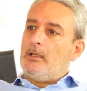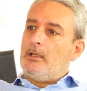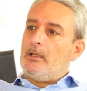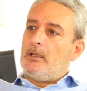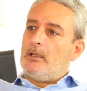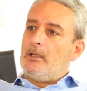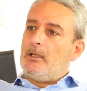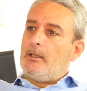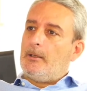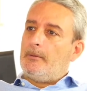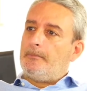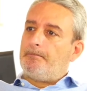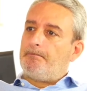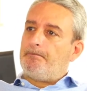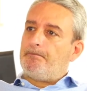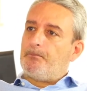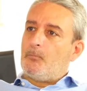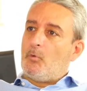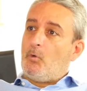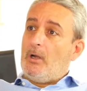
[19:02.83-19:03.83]

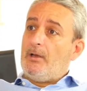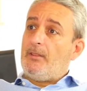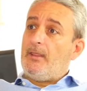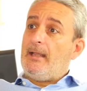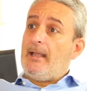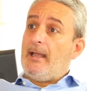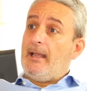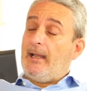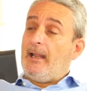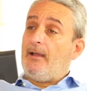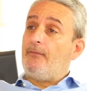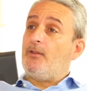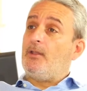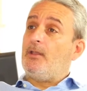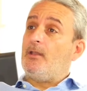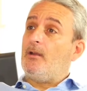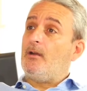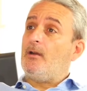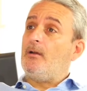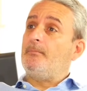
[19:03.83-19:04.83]
Um, one thing I love
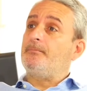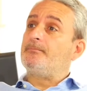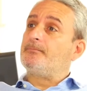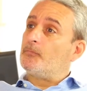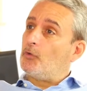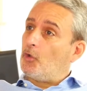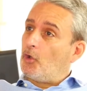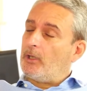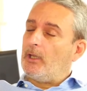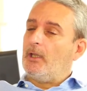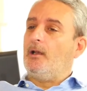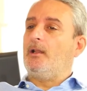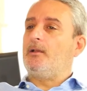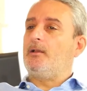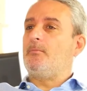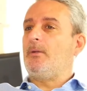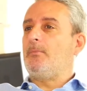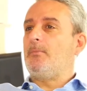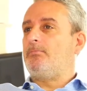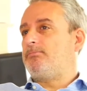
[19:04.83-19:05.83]
here. Okay, let
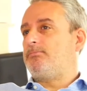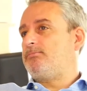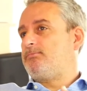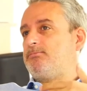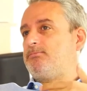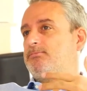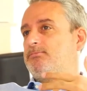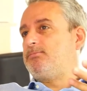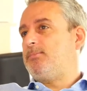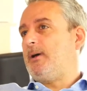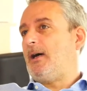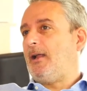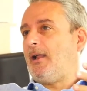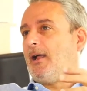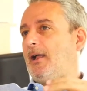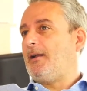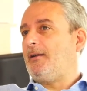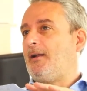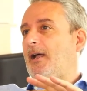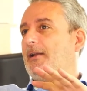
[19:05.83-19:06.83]
me.
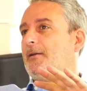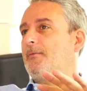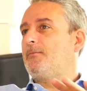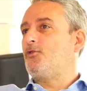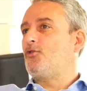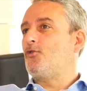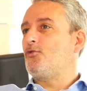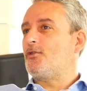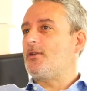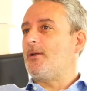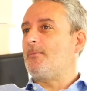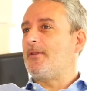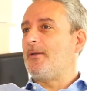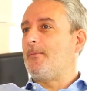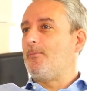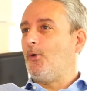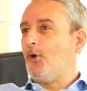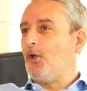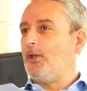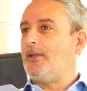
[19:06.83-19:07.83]
I'll, I'll choose something
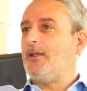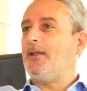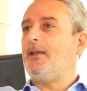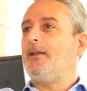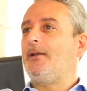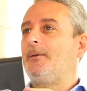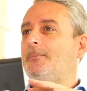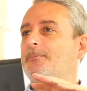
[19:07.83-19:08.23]
poetic.